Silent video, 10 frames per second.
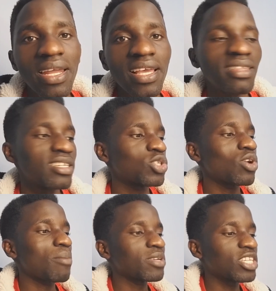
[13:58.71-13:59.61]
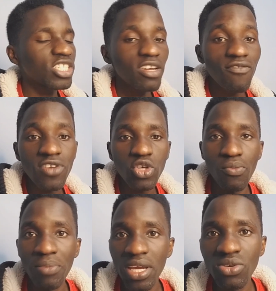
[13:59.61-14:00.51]
Like there's no application fee
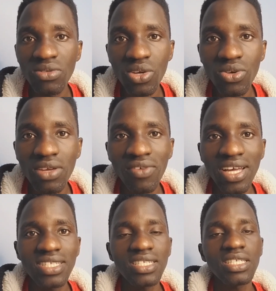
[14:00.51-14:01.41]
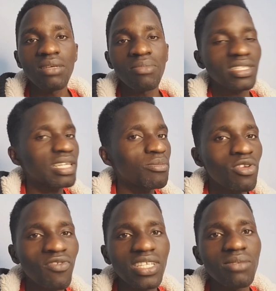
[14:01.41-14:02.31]
to pay to the university, but some
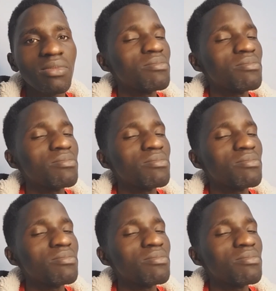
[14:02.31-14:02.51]
university